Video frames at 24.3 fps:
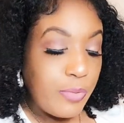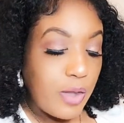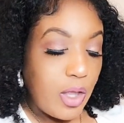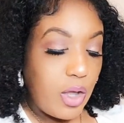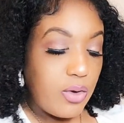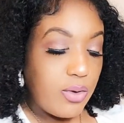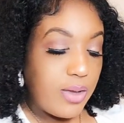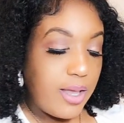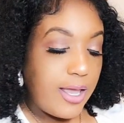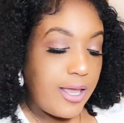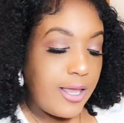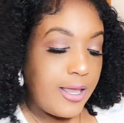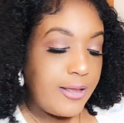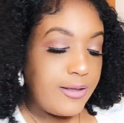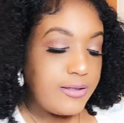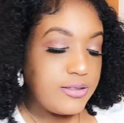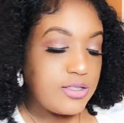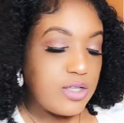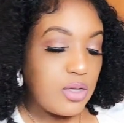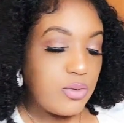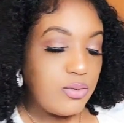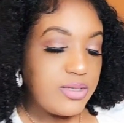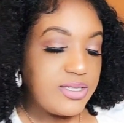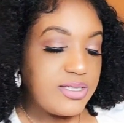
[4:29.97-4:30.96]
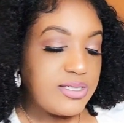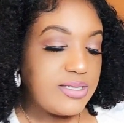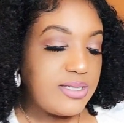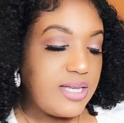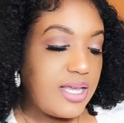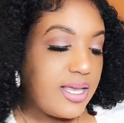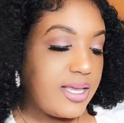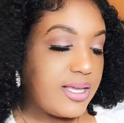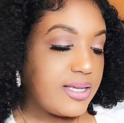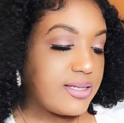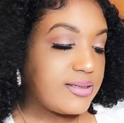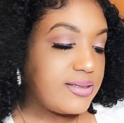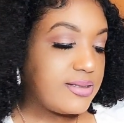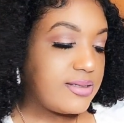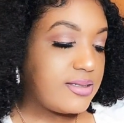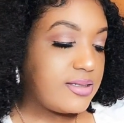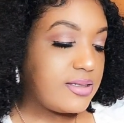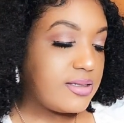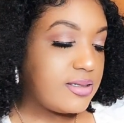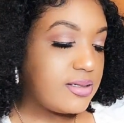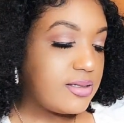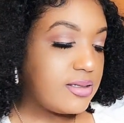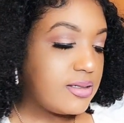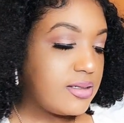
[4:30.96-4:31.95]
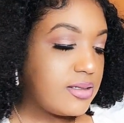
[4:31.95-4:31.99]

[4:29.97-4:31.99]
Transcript: Okay, so what's next?